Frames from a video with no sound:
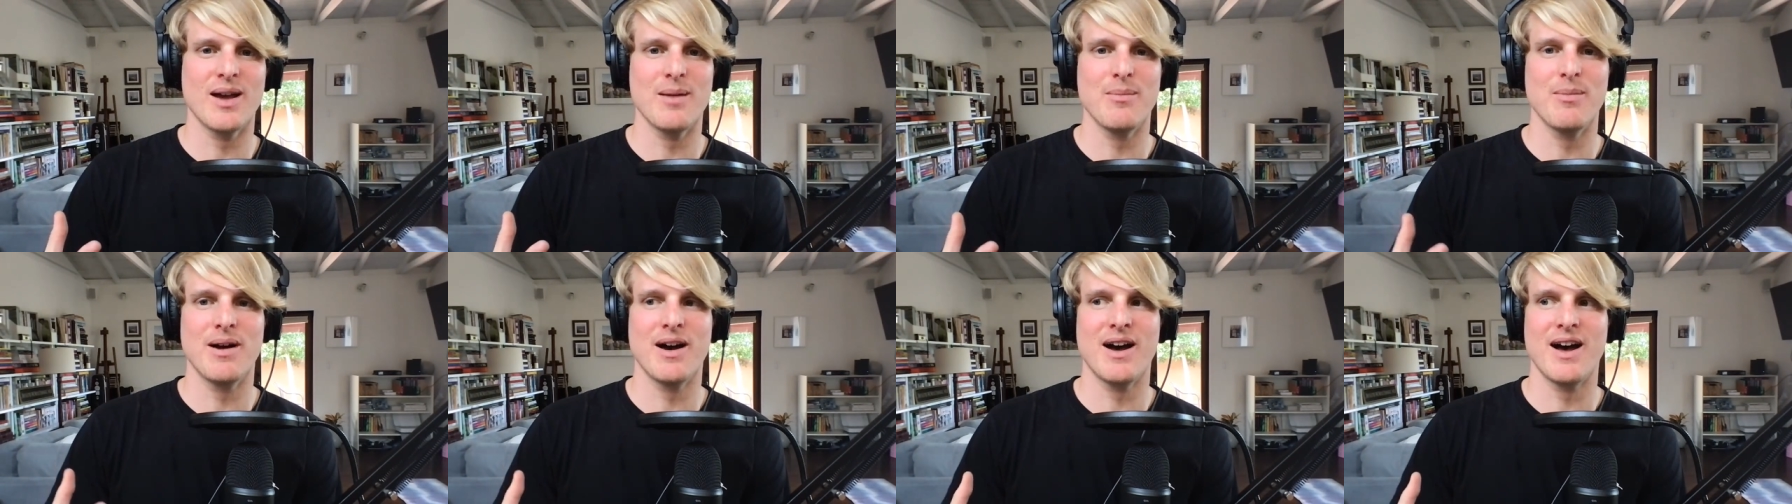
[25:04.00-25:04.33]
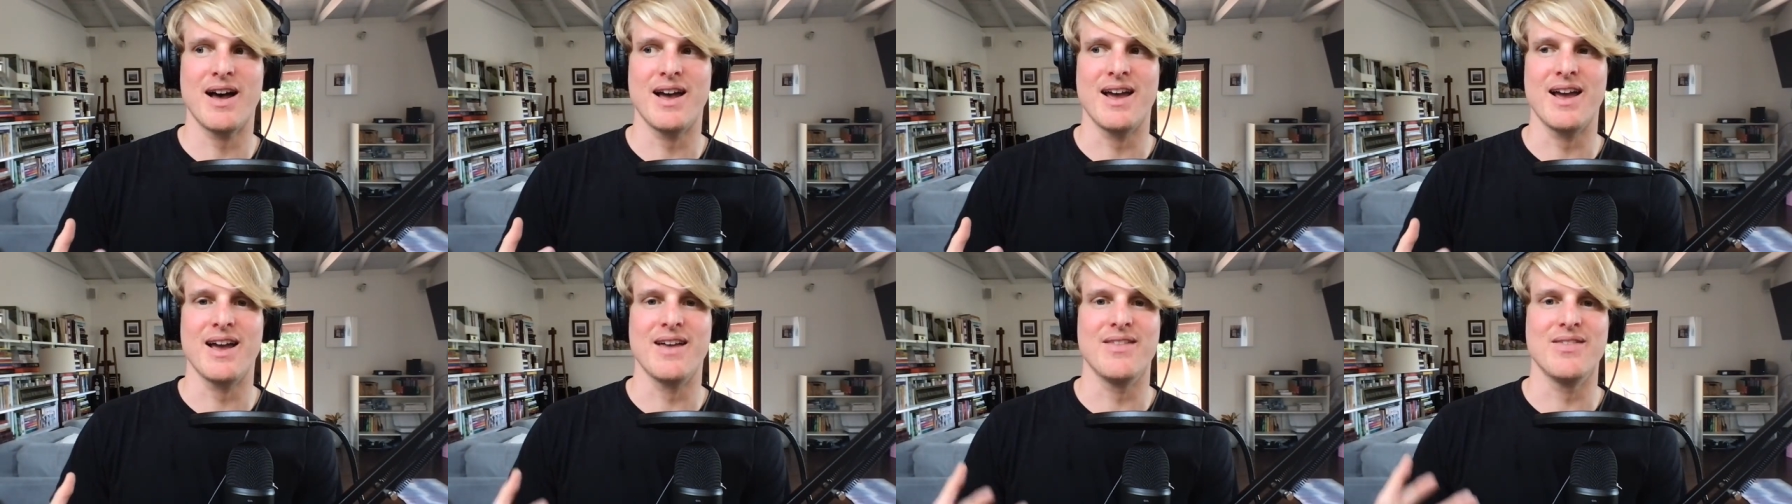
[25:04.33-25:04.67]
I
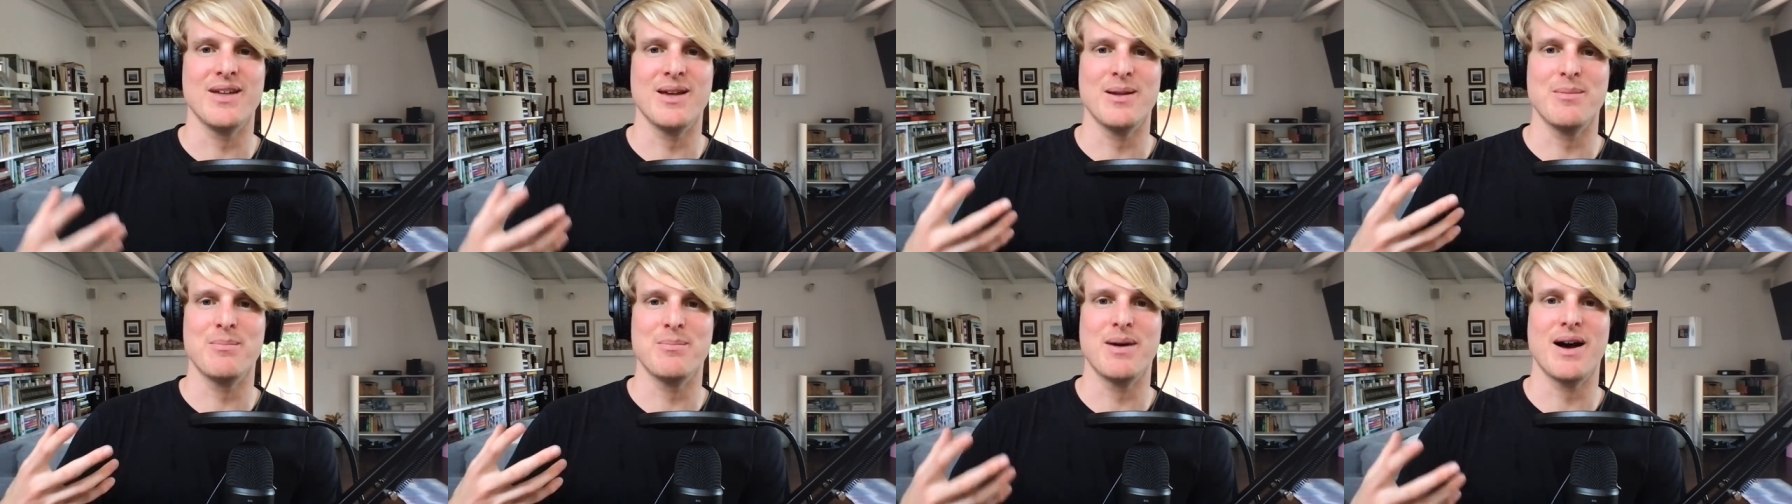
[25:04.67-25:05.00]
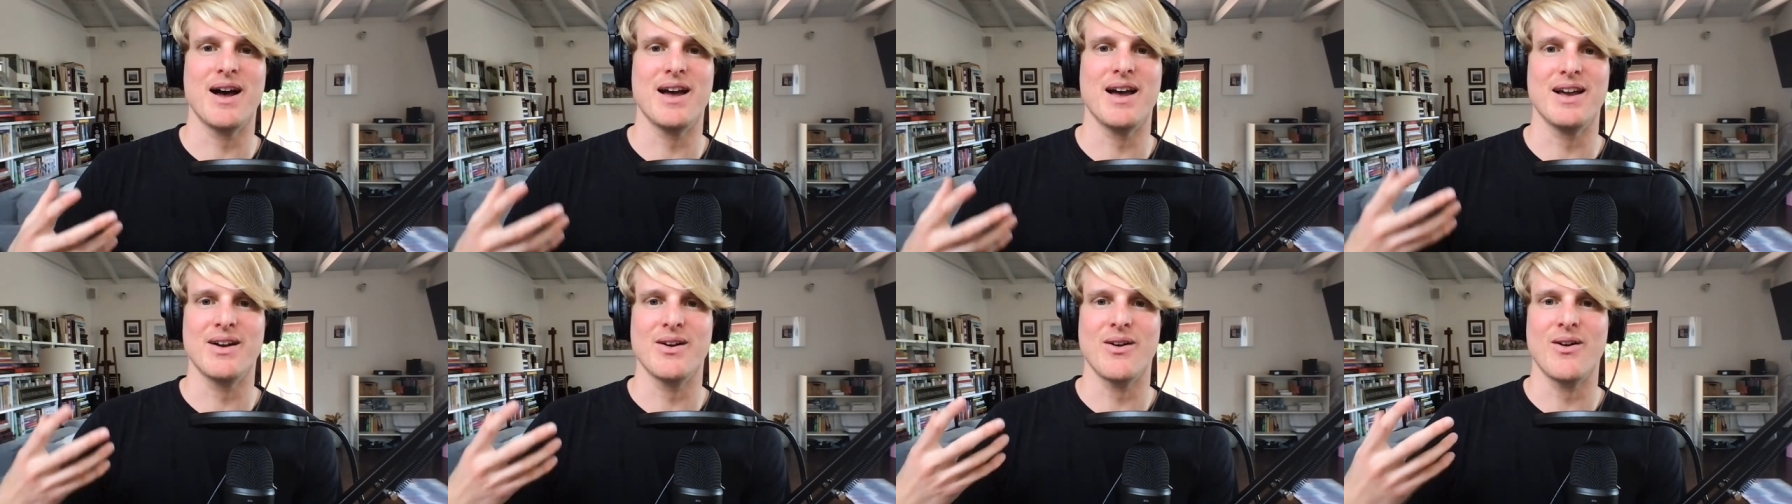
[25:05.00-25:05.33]
buy? And then
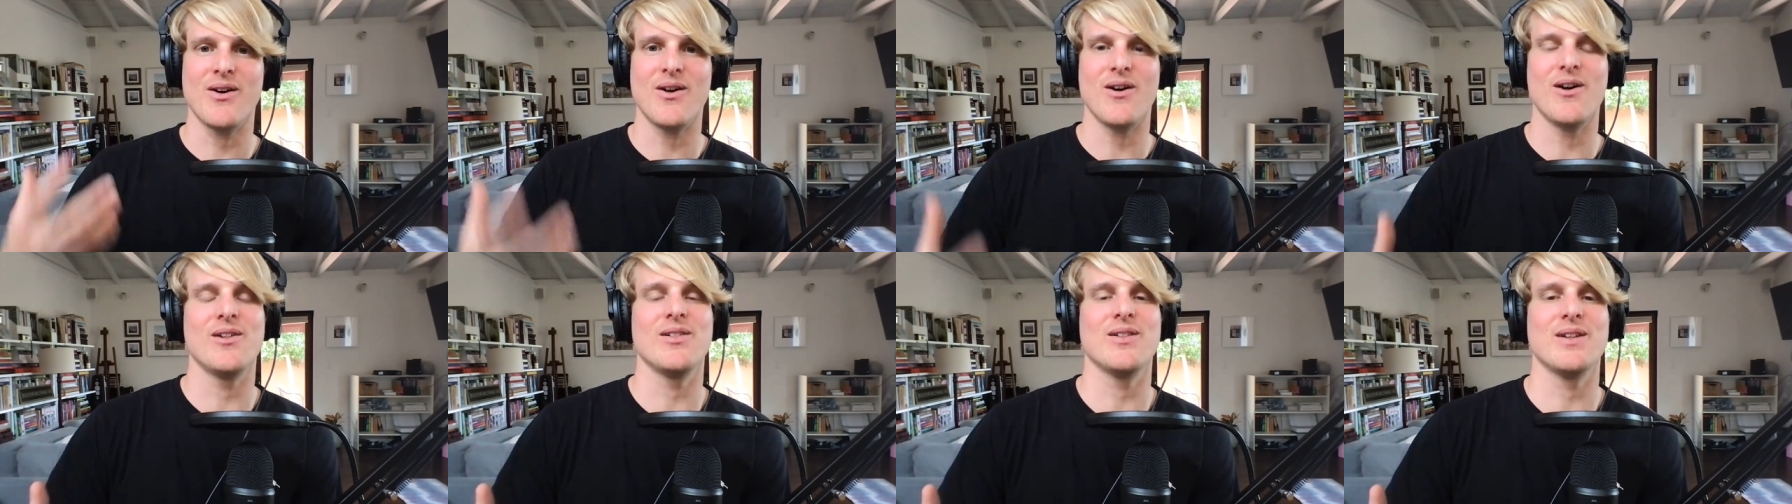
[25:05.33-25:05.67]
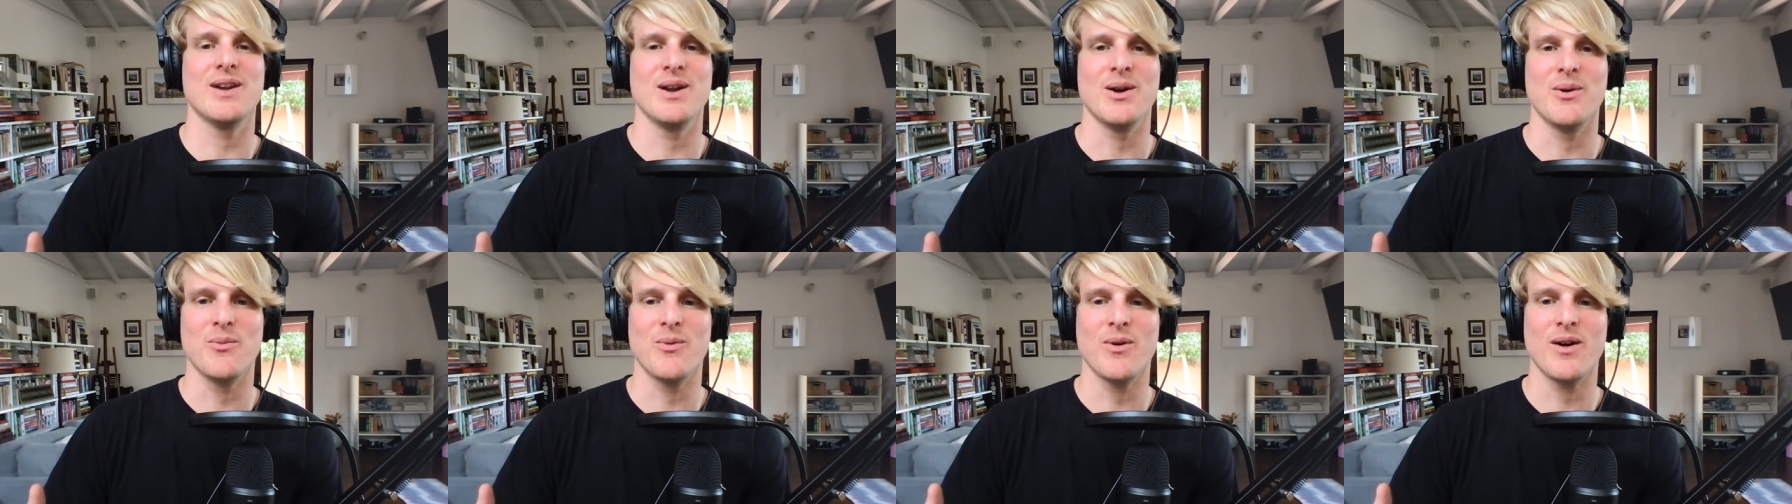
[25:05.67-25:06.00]
buying all
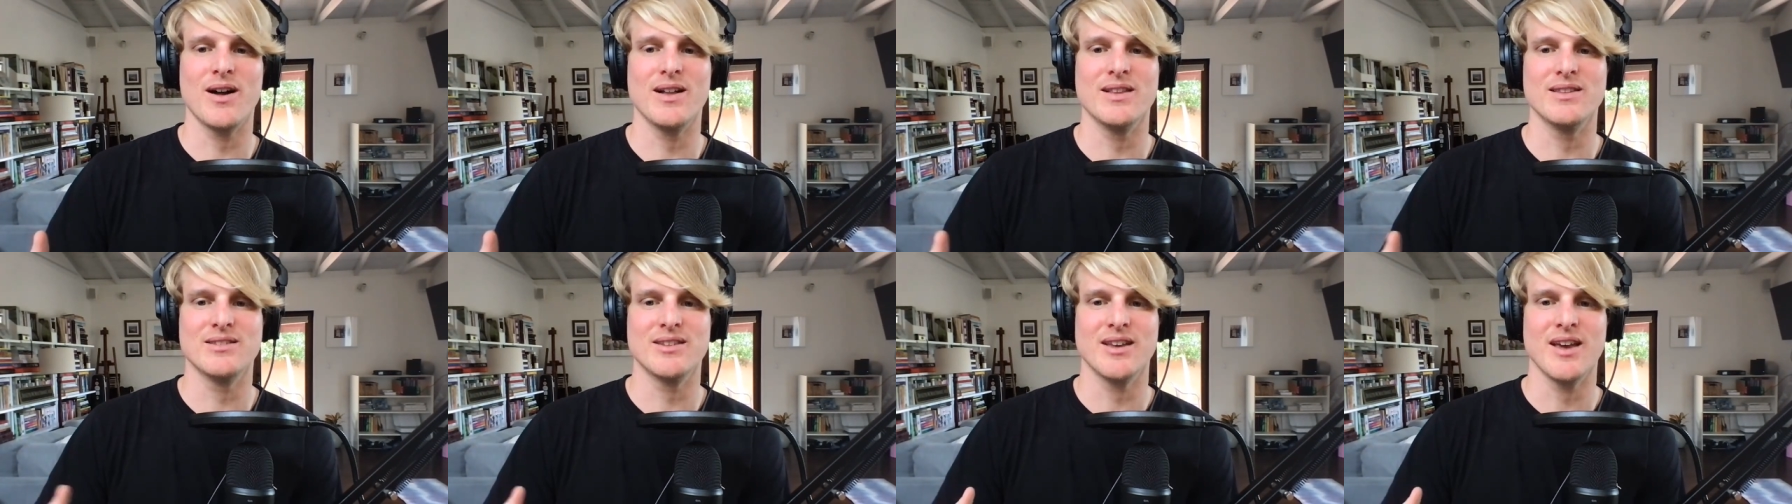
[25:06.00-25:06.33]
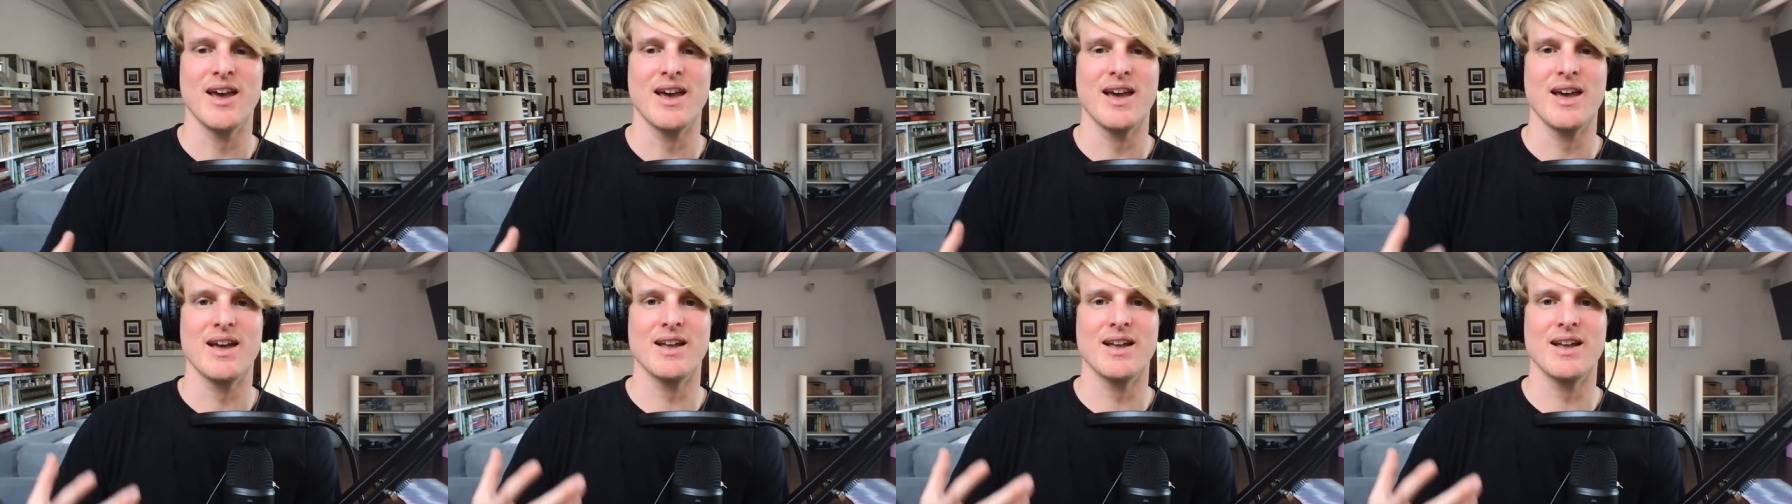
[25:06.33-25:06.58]
in at once.